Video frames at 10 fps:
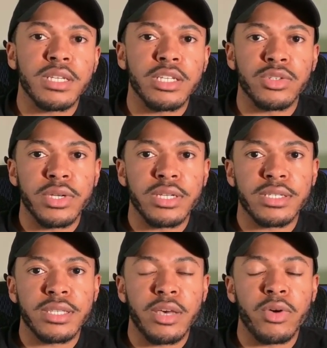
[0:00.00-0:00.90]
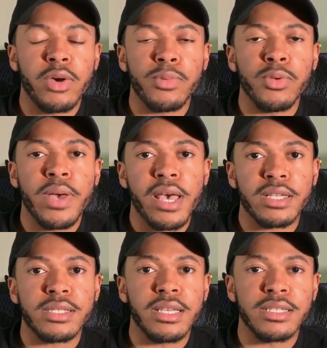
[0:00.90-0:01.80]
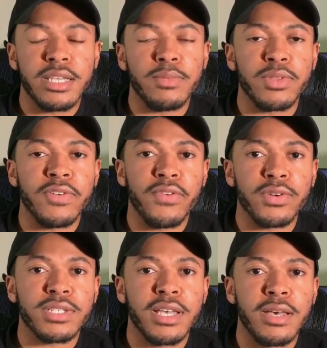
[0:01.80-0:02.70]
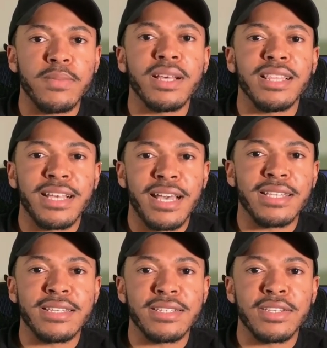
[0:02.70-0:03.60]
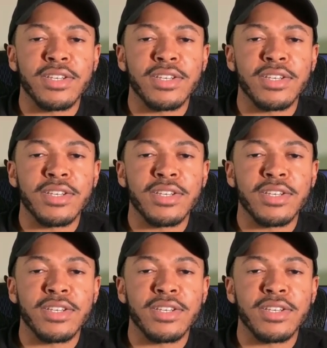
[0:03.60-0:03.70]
and tricks that will help you pass the exam on the first time like I did.